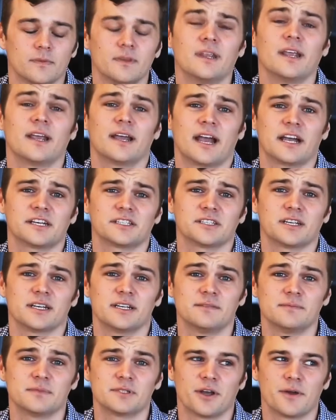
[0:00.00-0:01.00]
Yeah,
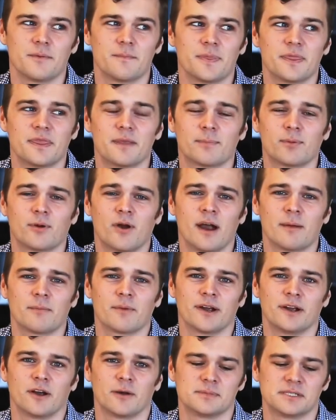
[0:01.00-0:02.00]
Ashley. So the
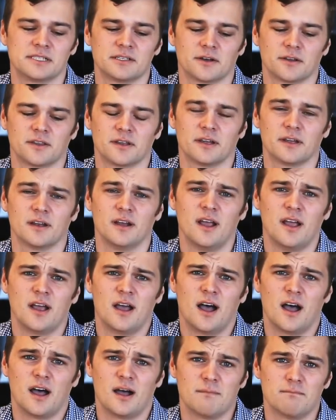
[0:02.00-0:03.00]
primary obstacle that
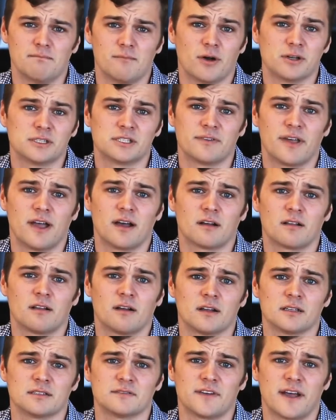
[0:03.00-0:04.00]
most of our
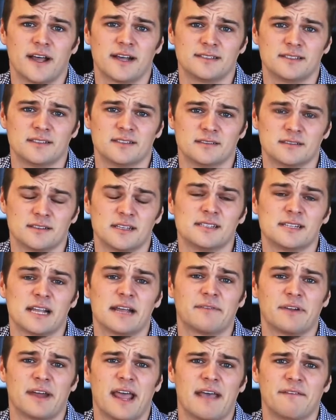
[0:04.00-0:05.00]
clients face is
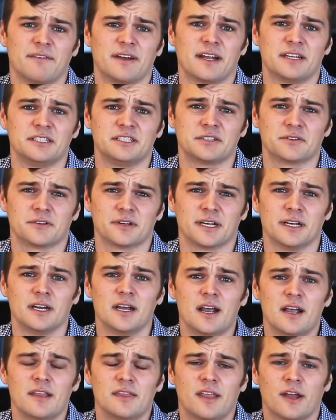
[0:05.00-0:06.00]
evidentiary.
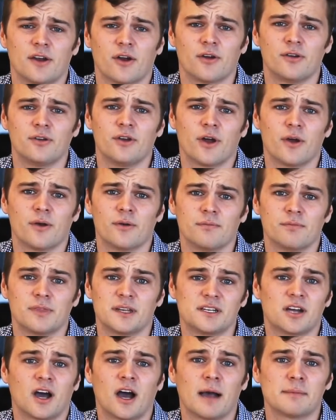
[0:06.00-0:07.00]
They don't know the
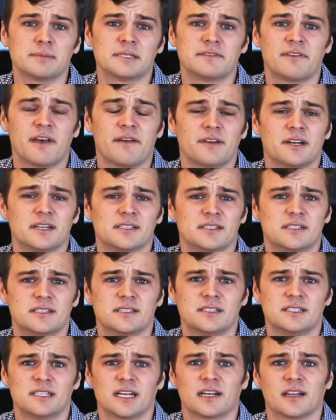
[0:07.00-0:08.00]
types of evidence
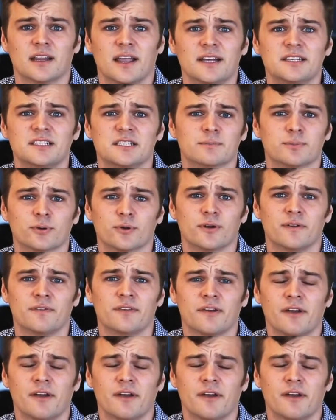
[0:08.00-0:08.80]
to collect to prove